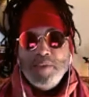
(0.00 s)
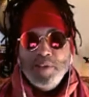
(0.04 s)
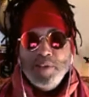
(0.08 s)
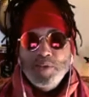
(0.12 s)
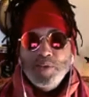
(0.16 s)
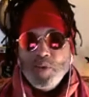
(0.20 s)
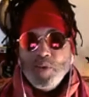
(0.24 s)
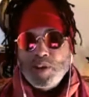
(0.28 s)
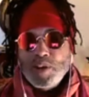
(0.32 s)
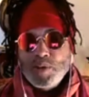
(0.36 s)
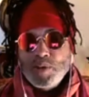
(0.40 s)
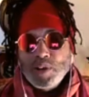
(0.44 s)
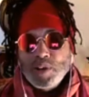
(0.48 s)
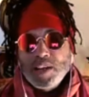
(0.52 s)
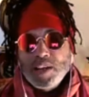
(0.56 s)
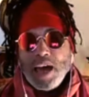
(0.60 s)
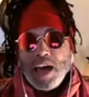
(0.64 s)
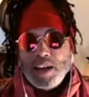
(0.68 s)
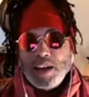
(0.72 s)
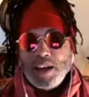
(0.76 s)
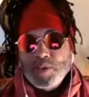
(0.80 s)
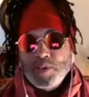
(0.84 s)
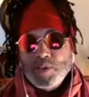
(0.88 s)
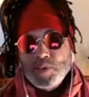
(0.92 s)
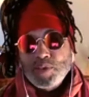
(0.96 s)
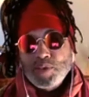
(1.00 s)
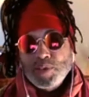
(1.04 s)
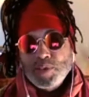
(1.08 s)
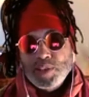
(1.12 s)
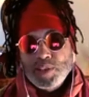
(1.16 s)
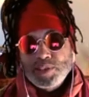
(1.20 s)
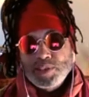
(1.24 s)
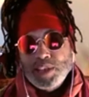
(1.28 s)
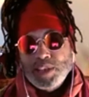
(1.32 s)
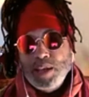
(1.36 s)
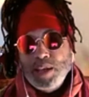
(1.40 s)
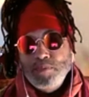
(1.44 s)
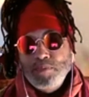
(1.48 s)
working with a lot of the
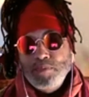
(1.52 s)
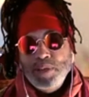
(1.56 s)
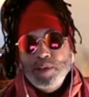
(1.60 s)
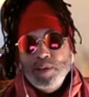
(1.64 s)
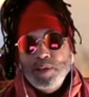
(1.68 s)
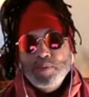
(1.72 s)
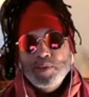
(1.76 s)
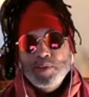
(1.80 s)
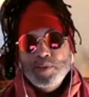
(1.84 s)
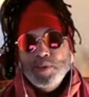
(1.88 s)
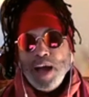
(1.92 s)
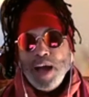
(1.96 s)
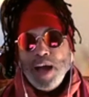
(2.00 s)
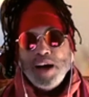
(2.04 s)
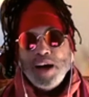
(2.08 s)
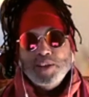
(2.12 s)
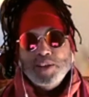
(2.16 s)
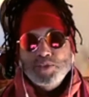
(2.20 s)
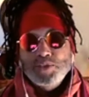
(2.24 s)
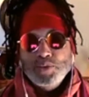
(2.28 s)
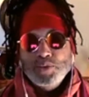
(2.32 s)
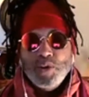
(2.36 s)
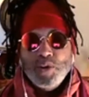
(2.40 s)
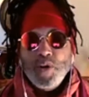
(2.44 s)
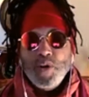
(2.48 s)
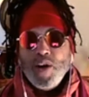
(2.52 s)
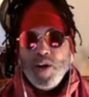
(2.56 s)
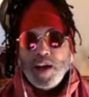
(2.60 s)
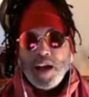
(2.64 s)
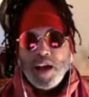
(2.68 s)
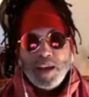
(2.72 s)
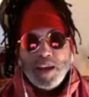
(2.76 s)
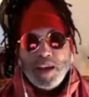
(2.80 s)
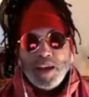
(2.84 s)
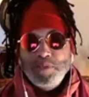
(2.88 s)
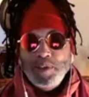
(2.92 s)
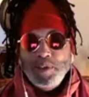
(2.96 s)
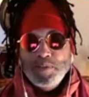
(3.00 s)
same people, Al Jarreau, all
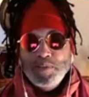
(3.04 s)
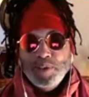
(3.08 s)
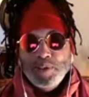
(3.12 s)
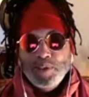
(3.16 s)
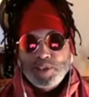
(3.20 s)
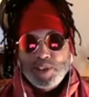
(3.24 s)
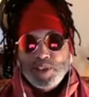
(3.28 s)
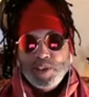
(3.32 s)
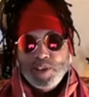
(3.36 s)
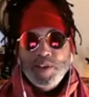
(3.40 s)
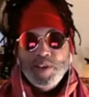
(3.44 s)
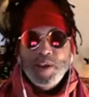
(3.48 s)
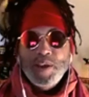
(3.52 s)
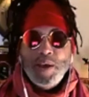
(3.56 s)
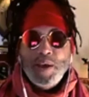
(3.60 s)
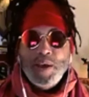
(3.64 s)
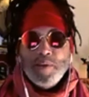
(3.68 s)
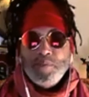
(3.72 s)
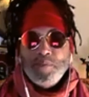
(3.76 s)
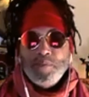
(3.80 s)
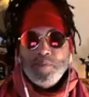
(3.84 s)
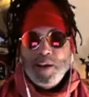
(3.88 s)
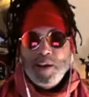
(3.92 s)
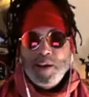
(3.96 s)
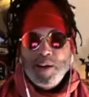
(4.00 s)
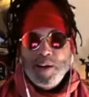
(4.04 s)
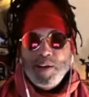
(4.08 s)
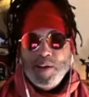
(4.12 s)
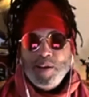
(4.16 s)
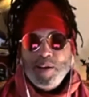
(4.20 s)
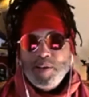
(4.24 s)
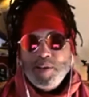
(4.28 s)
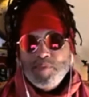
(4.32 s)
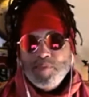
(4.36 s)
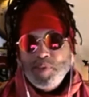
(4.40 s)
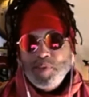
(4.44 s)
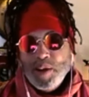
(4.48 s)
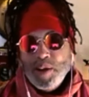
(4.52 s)
kind of people. And said, but
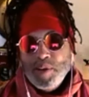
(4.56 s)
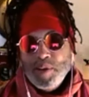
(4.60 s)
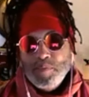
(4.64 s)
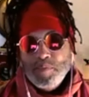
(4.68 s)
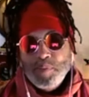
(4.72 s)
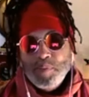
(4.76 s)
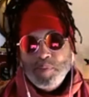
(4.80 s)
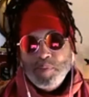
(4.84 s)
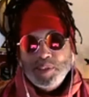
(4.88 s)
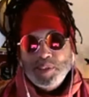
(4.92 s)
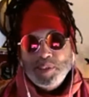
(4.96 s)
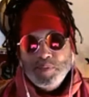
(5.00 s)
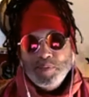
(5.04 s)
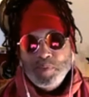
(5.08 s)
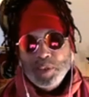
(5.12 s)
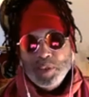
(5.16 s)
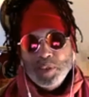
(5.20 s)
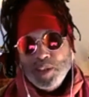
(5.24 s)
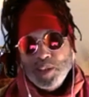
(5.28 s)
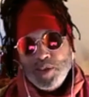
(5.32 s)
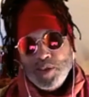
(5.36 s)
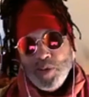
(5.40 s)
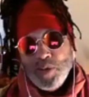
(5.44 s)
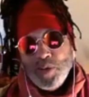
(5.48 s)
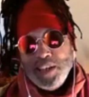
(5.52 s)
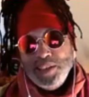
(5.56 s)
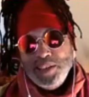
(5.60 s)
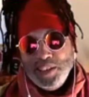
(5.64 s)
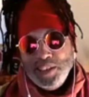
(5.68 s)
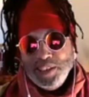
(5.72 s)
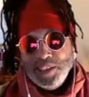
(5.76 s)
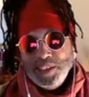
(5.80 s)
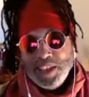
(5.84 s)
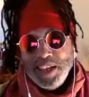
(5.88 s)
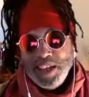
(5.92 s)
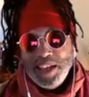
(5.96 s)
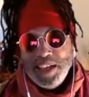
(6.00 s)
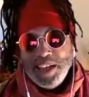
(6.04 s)
But the crazy
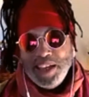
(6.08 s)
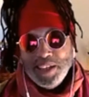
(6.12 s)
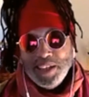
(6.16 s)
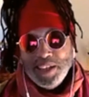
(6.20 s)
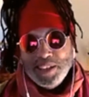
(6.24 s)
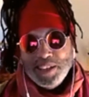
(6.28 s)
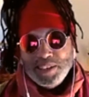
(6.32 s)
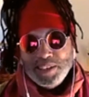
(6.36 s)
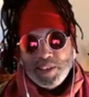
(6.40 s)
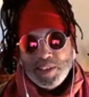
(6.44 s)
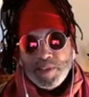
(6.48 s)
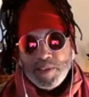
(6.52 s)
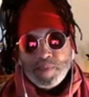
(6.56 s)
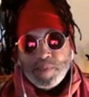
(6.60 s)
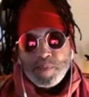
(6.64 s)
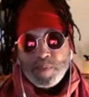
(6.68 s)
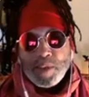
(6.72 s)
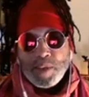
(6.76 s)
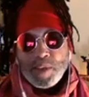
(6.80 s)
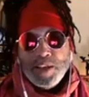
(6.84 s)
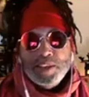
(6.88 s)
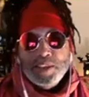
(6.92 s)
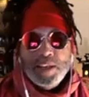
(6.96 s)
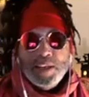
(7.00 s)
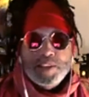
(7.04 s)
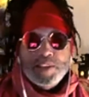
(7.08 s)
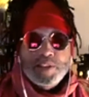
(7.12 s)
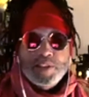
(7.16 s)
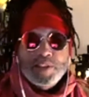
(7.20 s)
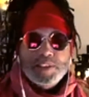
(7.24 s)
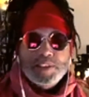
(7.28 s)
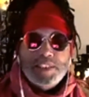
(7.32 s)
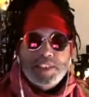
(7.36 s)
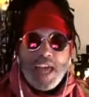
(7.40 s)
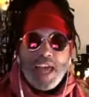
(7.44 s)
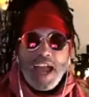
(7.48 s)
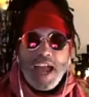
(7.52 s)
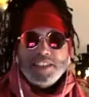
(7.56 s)
thing is,
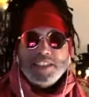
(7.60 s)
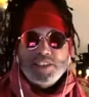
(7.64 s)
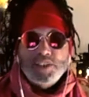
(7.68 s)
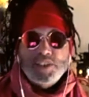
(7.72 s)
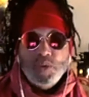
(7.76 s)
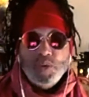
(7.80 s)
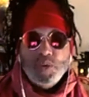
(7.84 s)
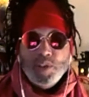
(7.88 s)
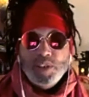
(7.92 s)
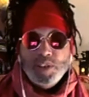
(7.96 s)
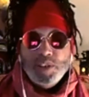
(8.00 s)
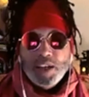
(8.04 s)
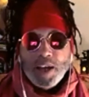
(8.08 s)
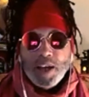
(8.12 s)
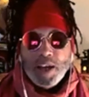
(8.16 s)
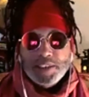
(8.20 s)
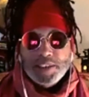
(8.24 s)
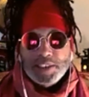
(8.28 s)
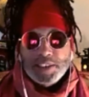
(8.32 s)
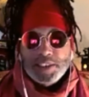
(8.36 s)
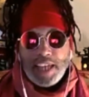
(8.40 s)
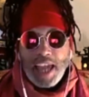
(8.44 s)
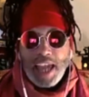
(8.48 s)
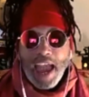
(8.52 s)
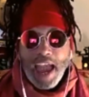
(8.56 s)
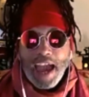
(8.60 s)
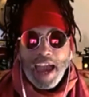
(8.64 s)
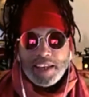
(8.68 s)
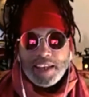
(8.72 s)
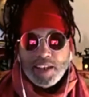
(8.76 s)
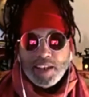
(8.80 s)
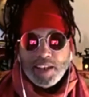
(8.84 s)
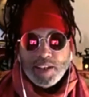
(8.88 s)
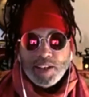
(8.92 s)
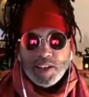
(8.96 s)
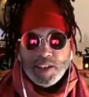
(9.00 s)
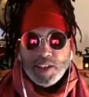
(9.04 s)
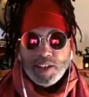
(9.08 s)
Zac's doing a scat
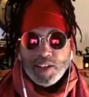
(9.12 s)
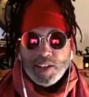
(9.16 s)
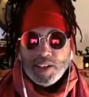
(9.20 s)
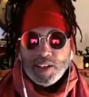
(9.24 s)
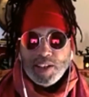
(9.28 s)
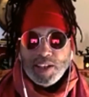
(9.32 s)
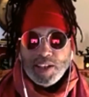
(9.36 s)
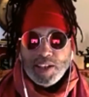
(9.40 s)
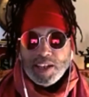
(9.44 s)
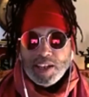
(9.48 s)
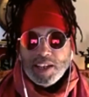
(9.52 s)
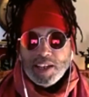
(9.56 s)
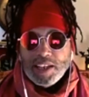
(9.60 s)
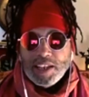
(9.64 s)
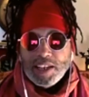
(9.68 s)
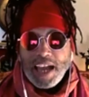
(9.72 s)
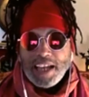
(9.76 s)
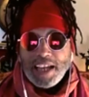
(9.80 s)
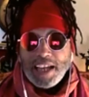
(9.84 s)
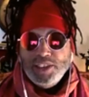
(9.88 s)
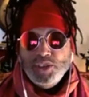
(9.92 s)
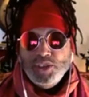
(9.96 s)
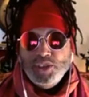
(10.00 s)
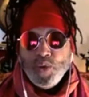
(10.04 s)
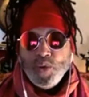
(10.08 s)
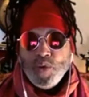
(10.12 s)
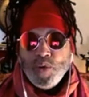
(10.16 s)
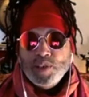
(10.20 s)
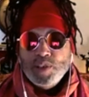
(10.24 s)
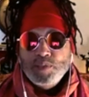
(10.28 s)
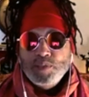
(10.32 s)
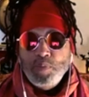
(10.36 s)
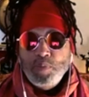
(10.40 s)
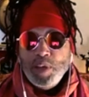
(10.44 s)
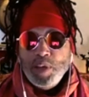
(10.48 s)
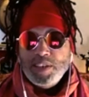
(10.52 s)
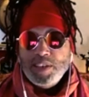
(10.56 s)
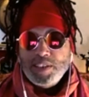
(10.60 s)
like George
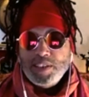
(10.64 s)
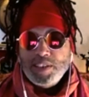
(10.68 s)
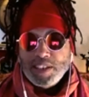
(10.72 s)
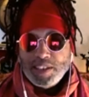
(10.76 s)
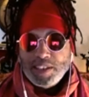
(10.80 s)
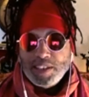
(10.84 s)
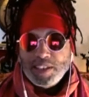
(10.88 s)
Benson.